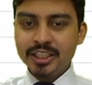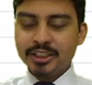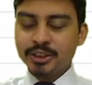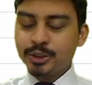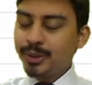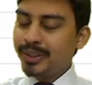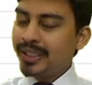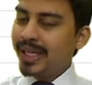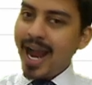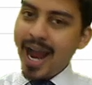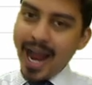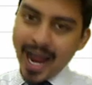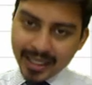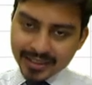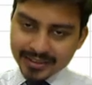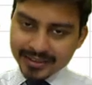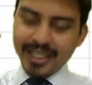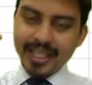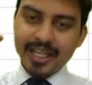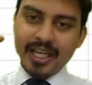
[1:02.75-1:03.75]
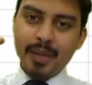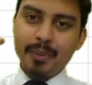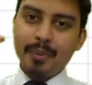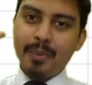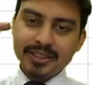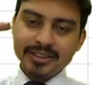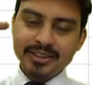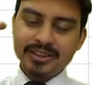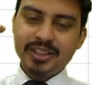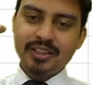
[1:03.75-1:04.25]
So it acts like a
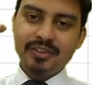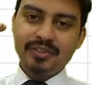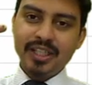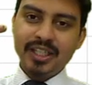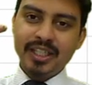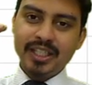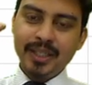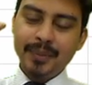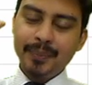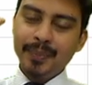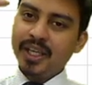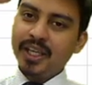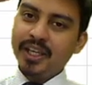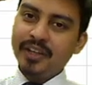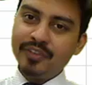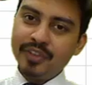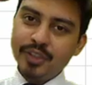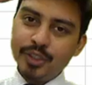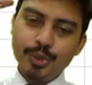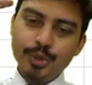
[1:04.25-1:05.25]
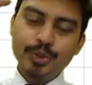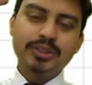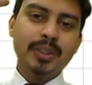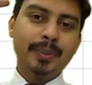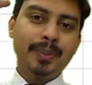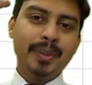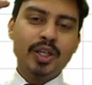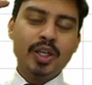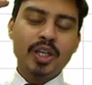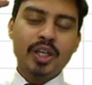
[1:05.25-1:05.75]
master filter. If you choose a
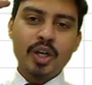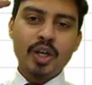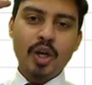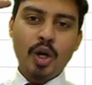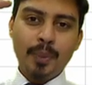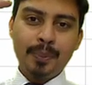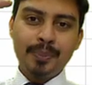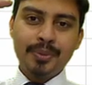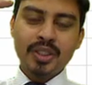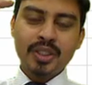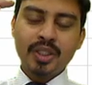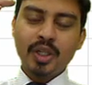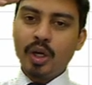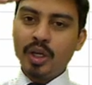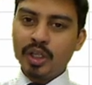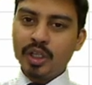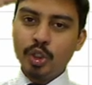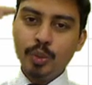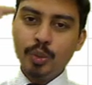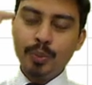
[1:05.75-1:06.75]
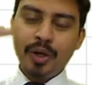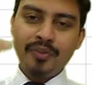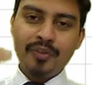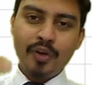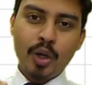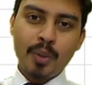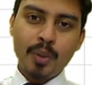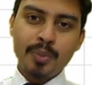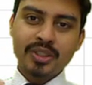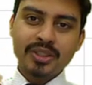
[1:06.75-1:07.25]
particular option or a group of
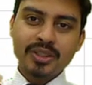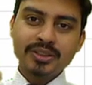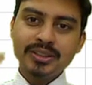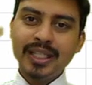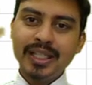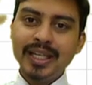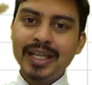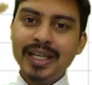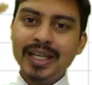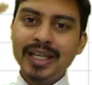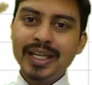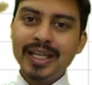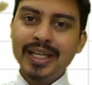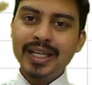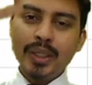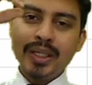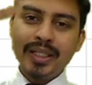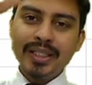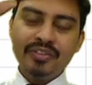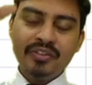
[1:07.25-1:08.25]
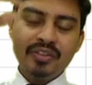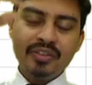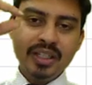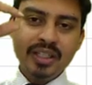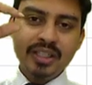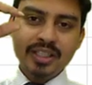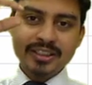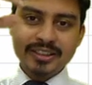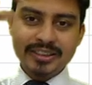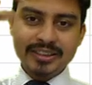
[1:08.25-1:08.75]
options, it quickly
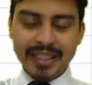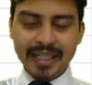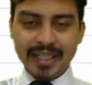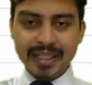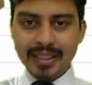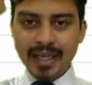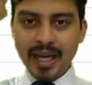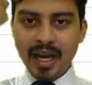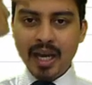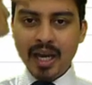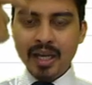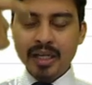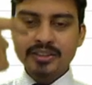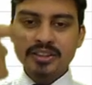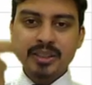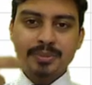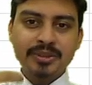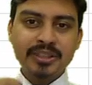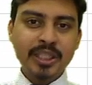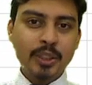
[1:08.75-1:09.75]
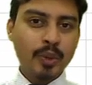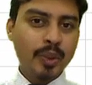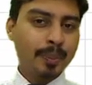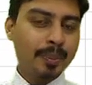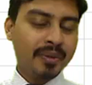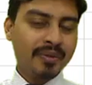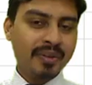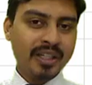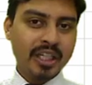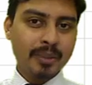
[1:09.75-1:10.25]
filters the entire subsequent
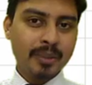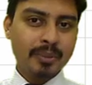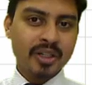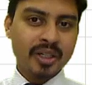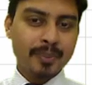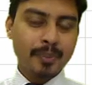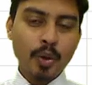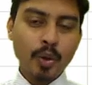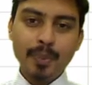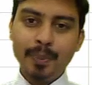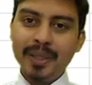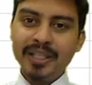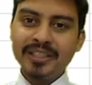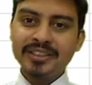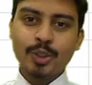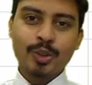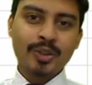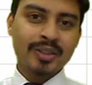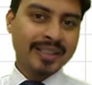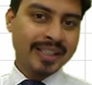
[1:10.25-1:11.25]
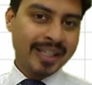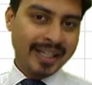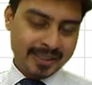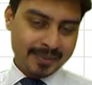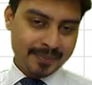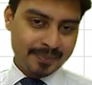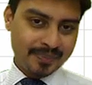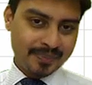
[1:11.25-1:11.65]
pivot table report based on that.